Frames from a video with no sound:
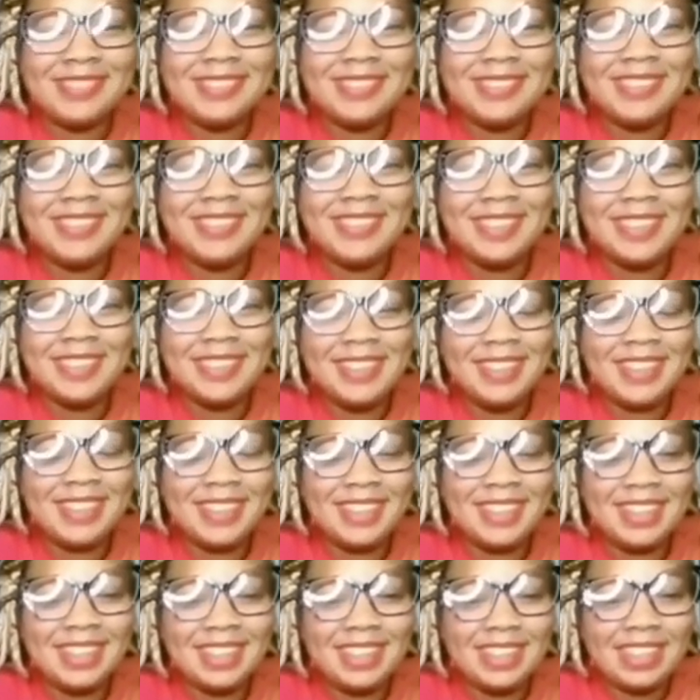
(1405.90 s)

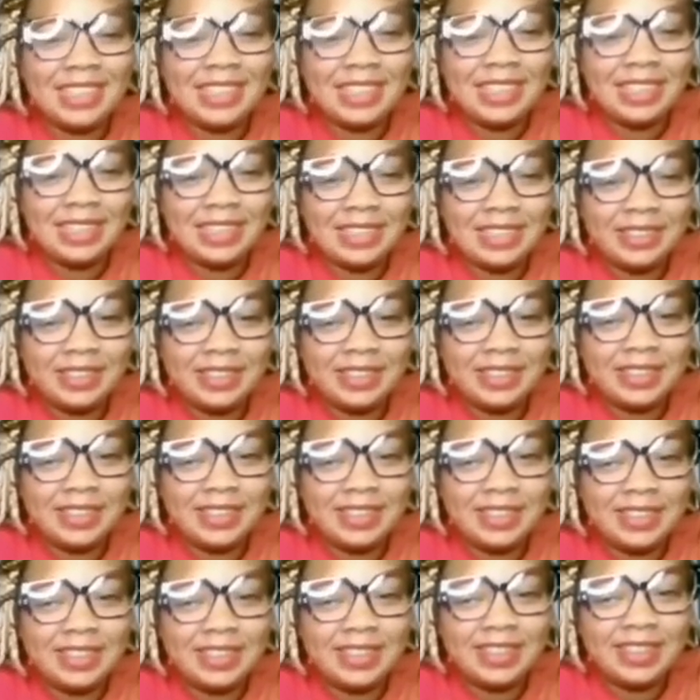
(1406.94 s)

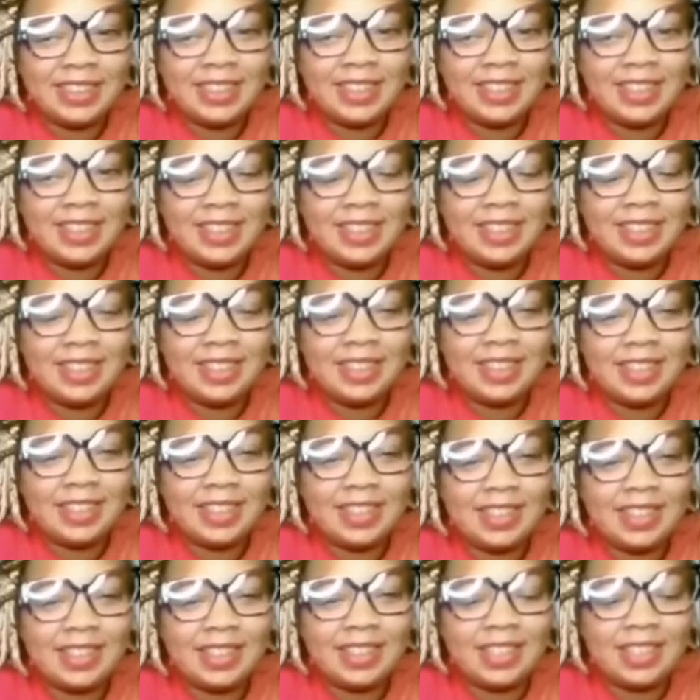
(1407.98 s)

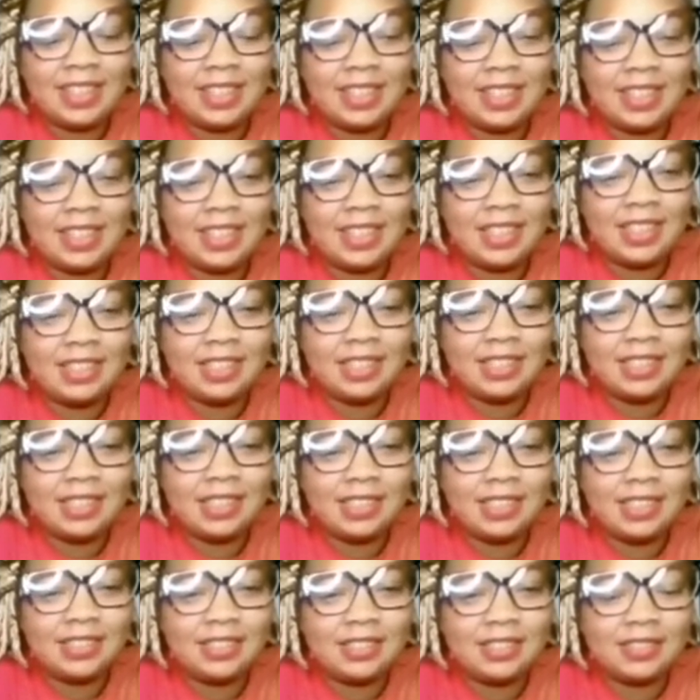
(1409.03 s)

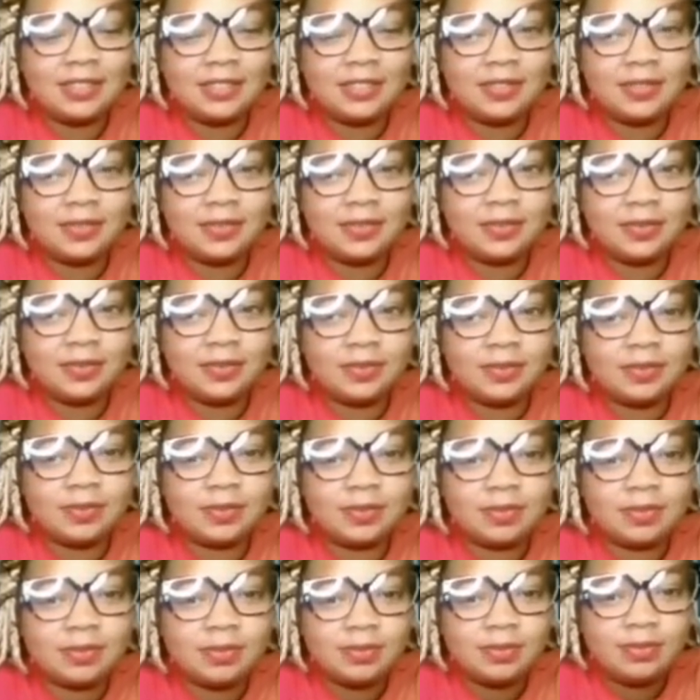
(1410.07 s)

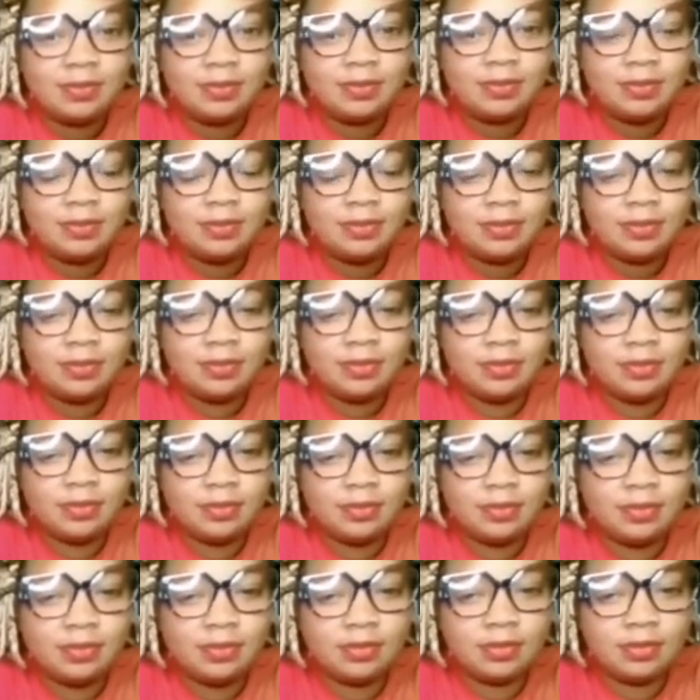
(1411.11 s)

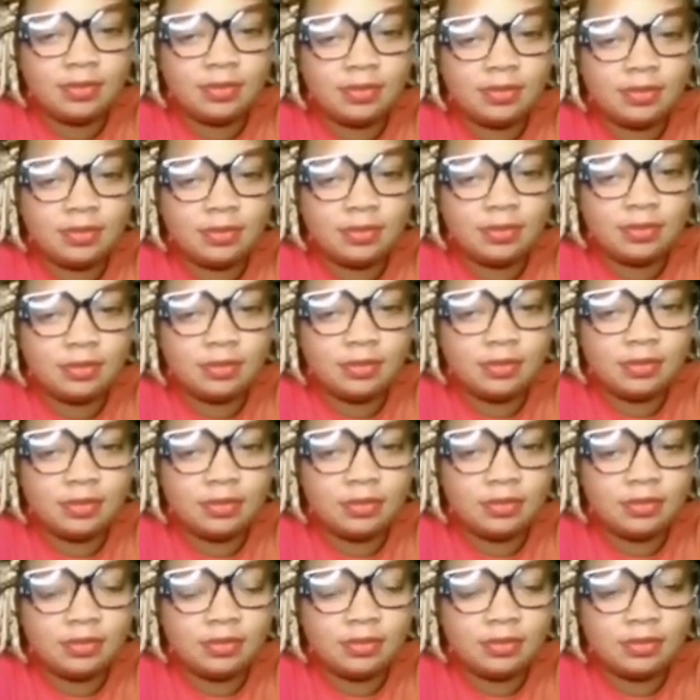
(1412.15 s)

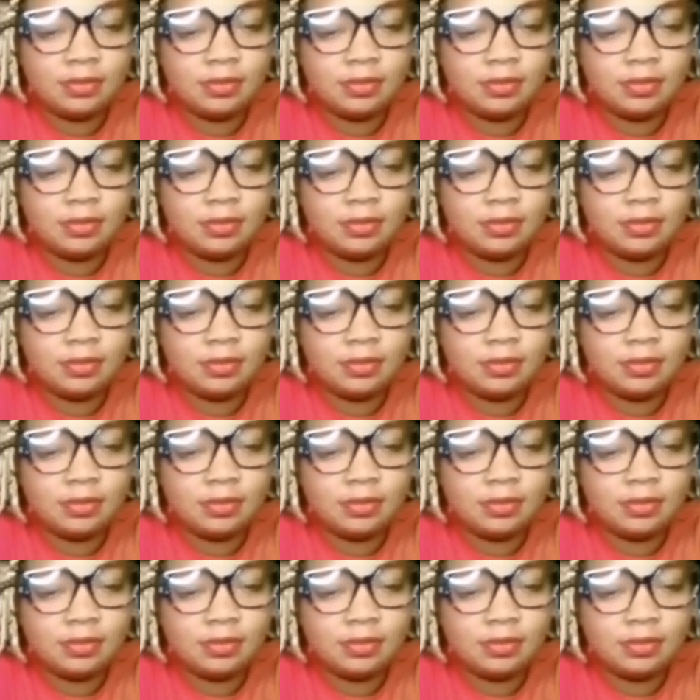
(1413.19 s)
(silent)